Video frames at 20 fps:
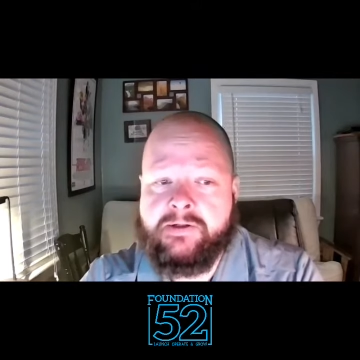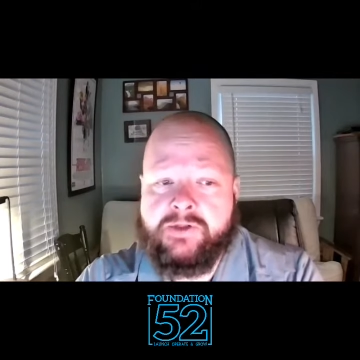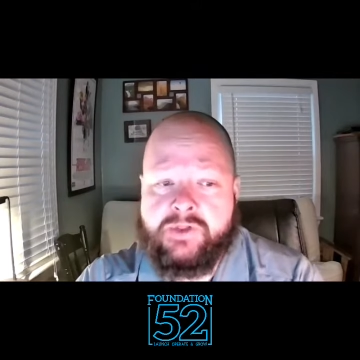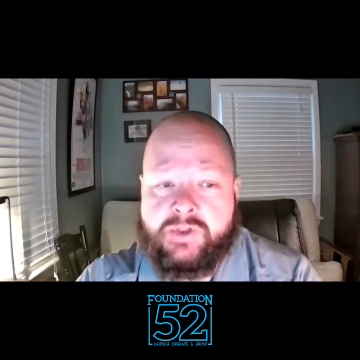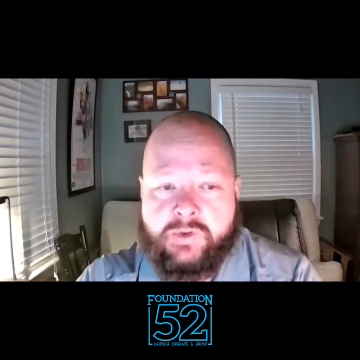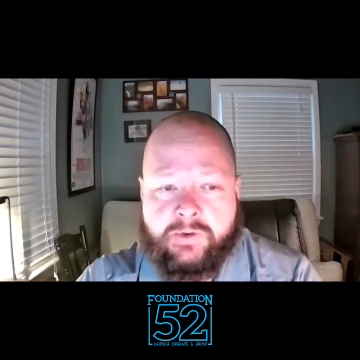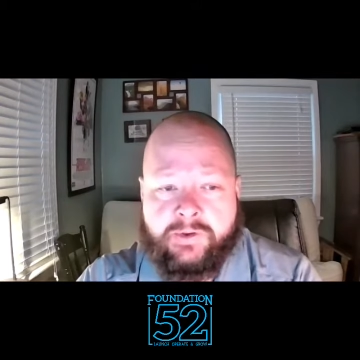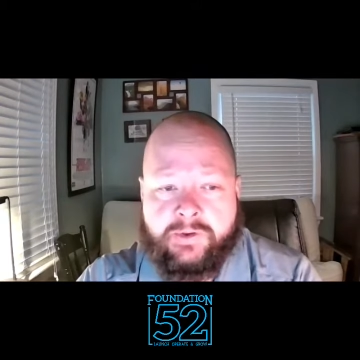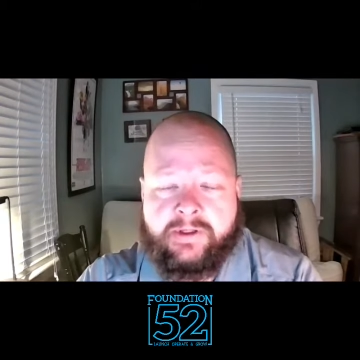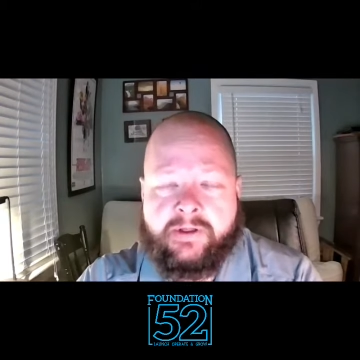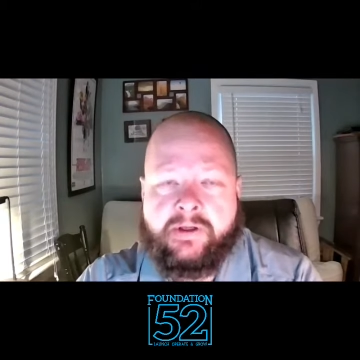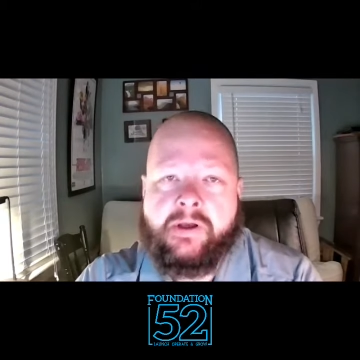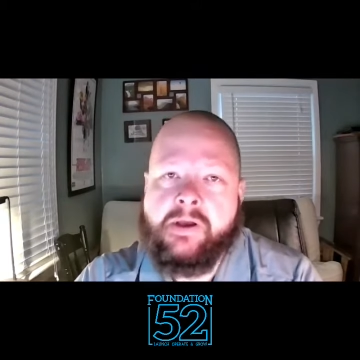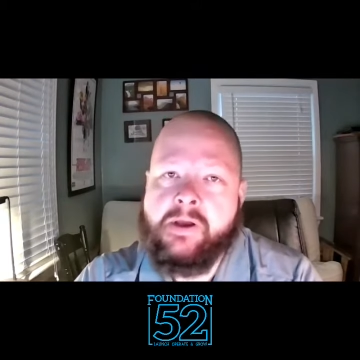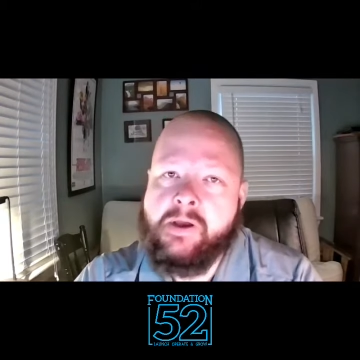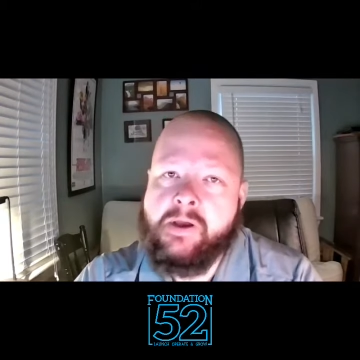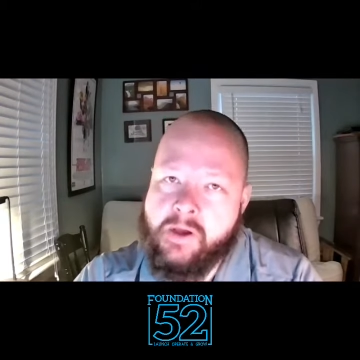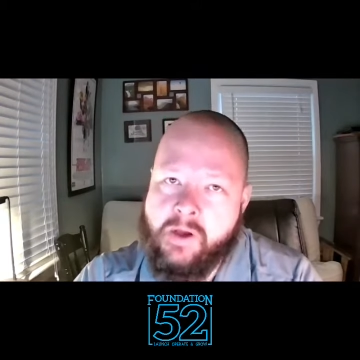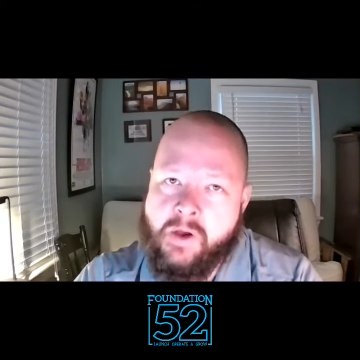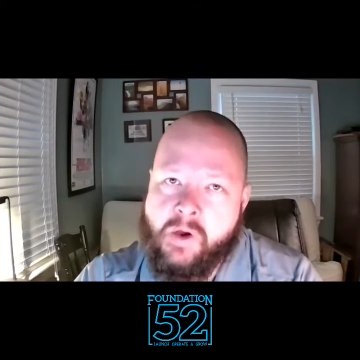Julie,
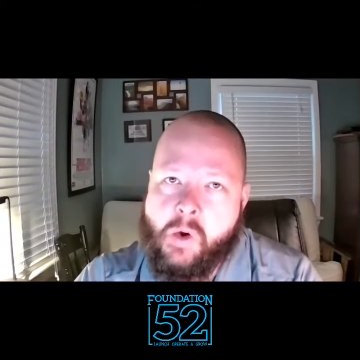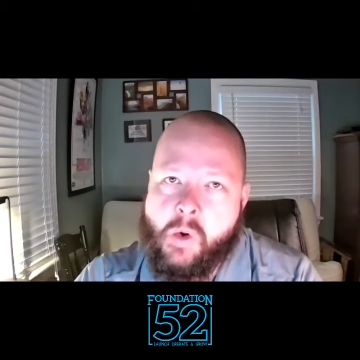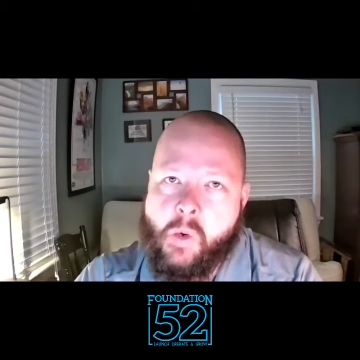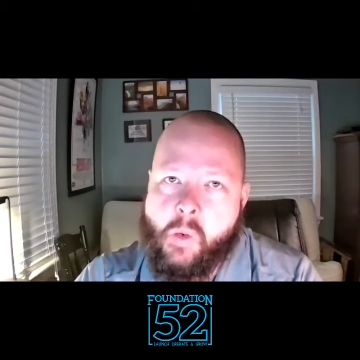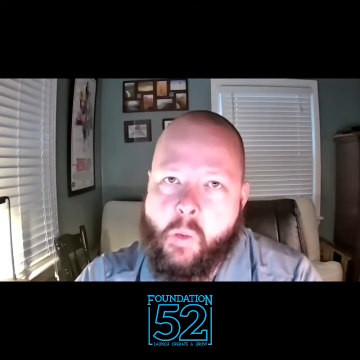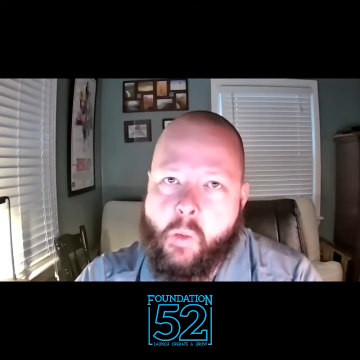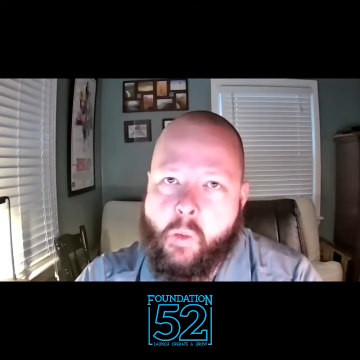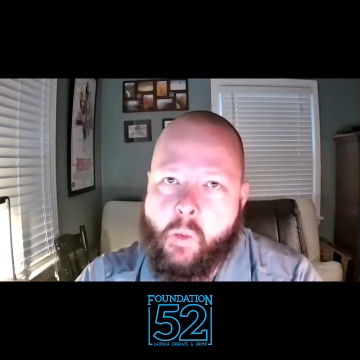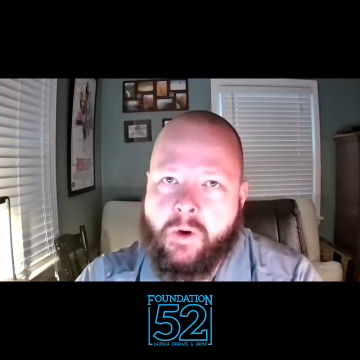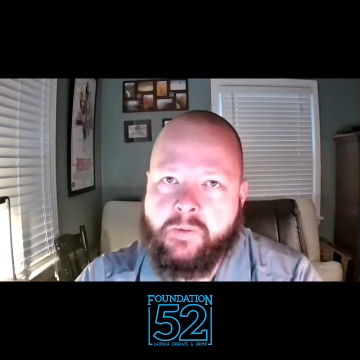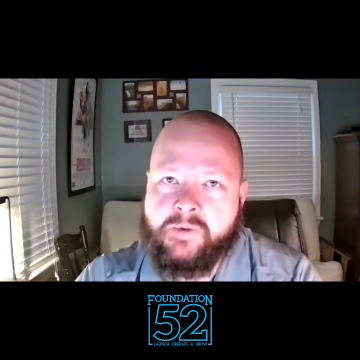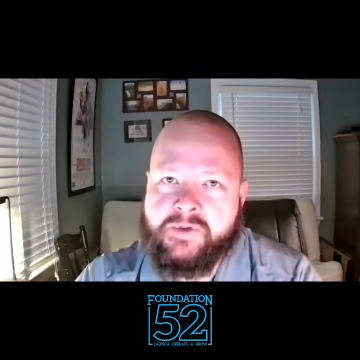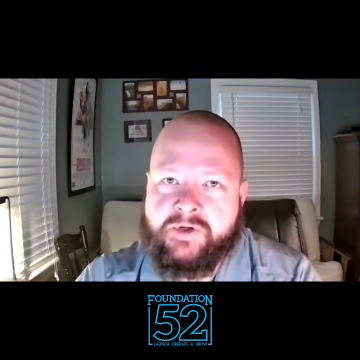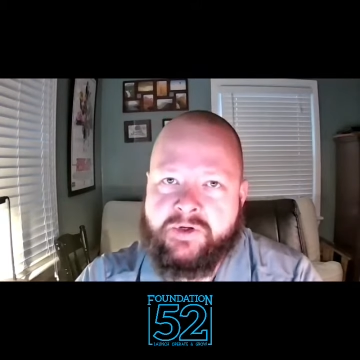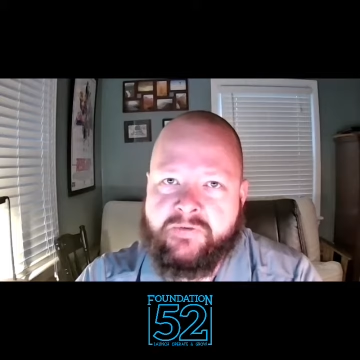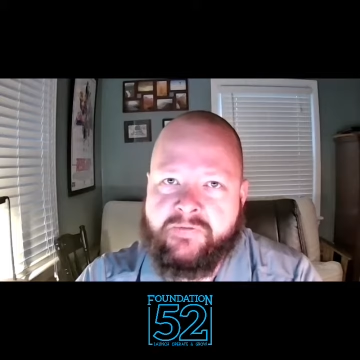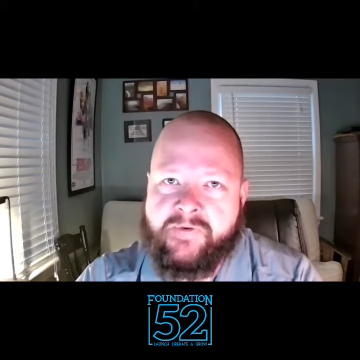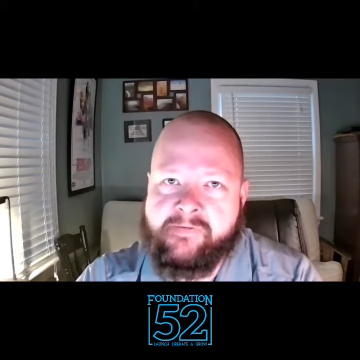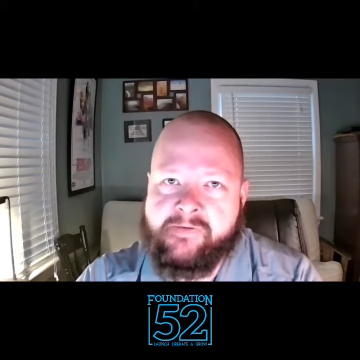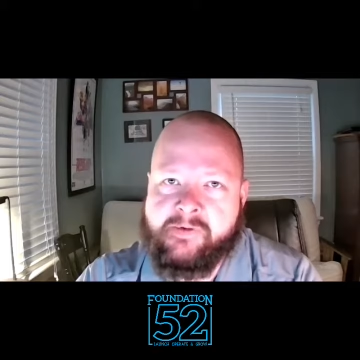what was
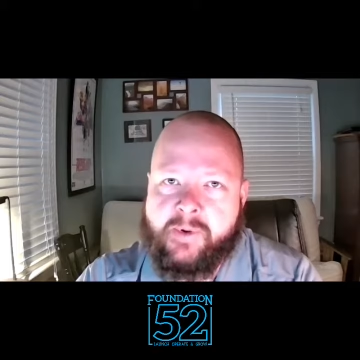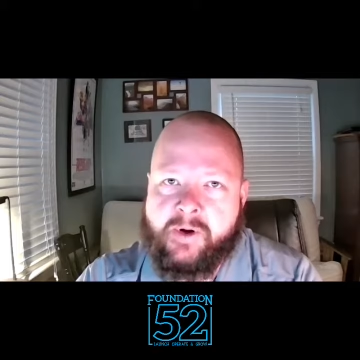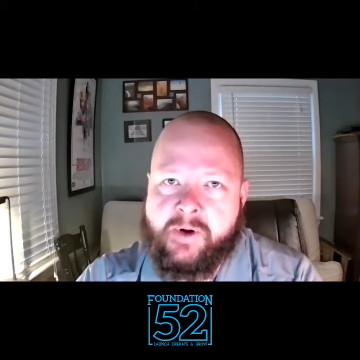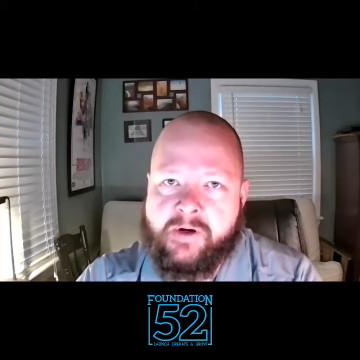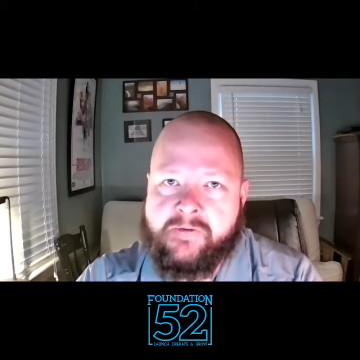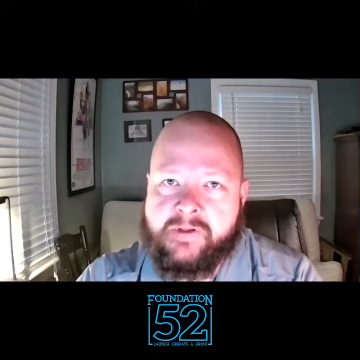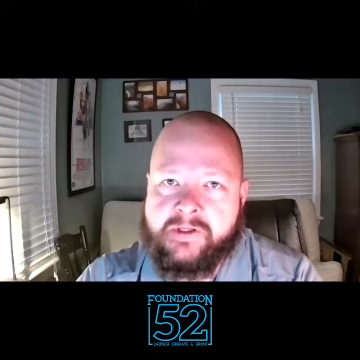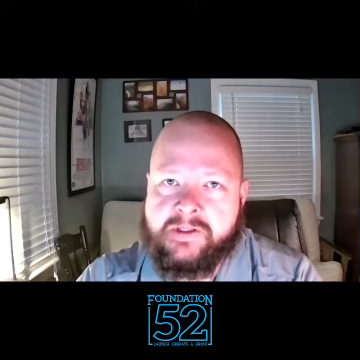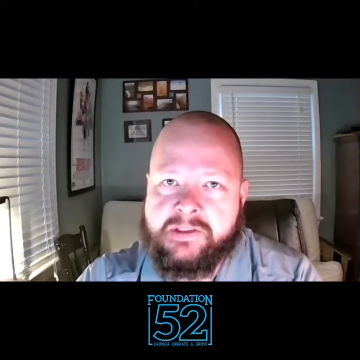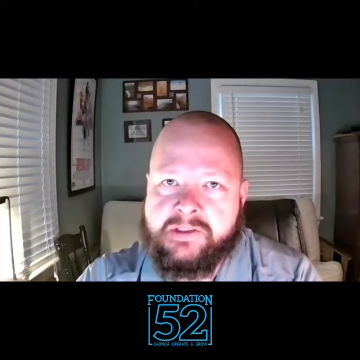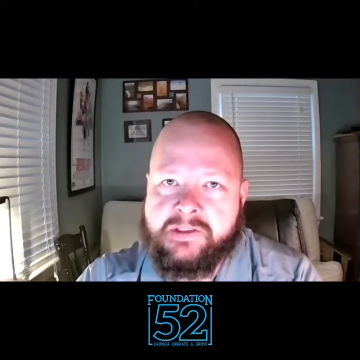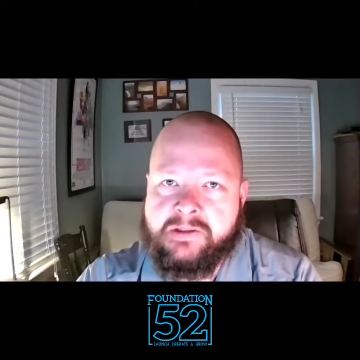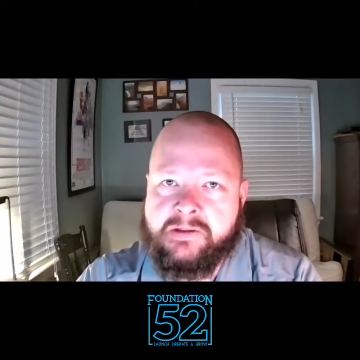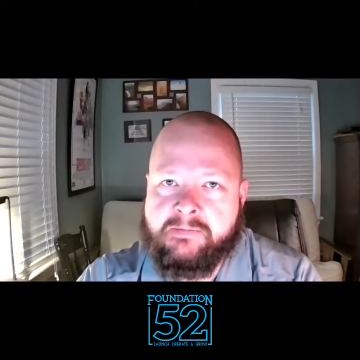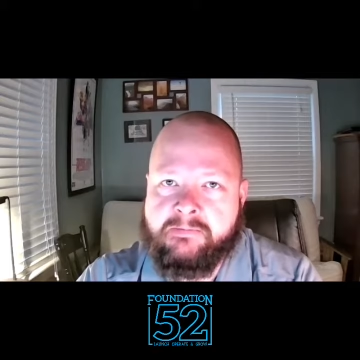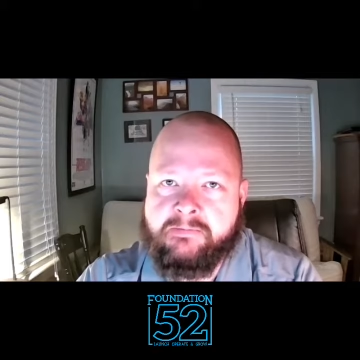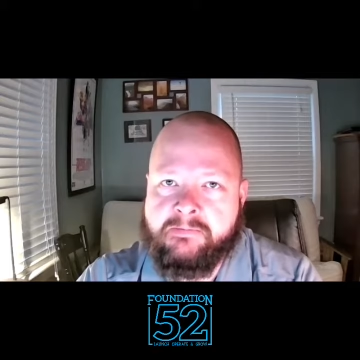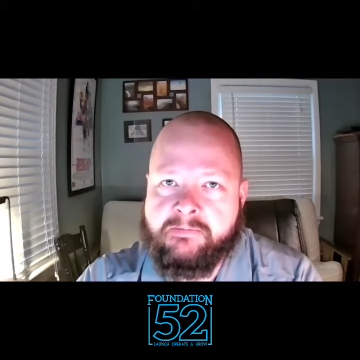your favorite part of this?